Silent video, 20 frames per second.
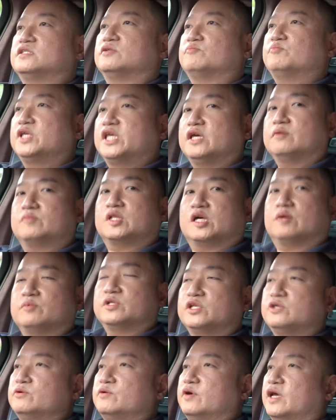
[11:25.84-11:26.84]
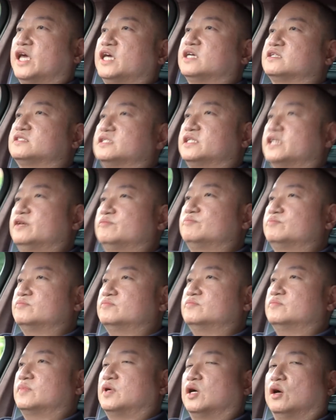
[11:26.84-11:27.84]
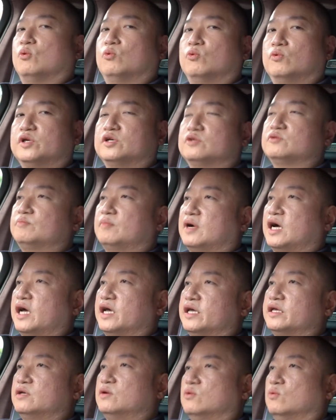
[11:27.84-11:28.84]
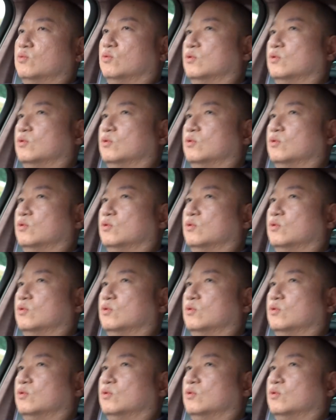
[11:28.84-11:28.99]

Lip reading: the BMW XM a will buy,